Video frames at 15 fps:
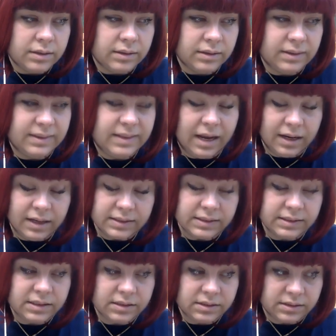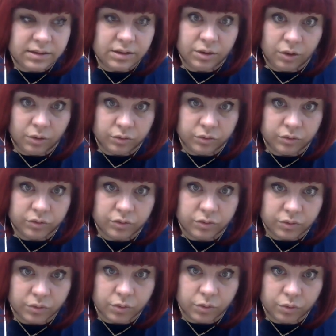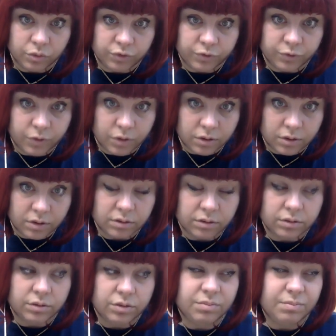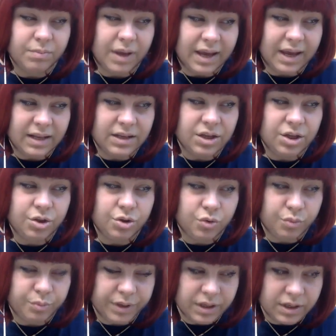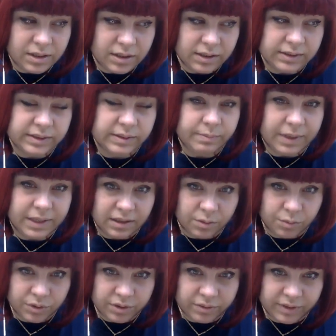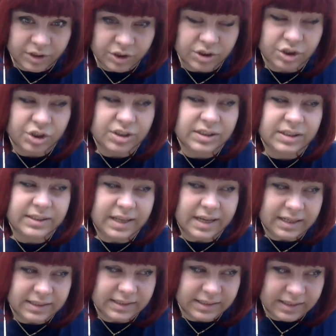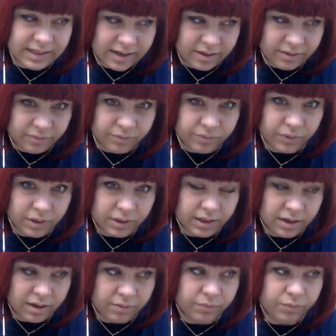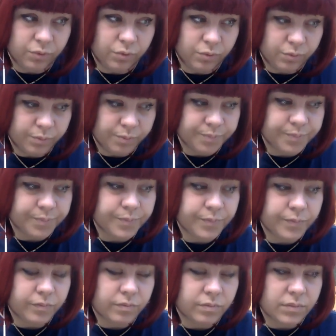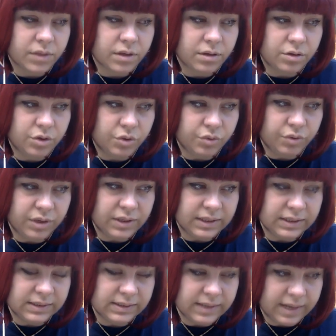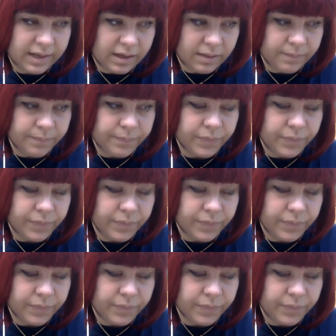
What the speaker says: The day is certainly not good for any new beginnings, medical interventions. Just stay safe and careful during this day.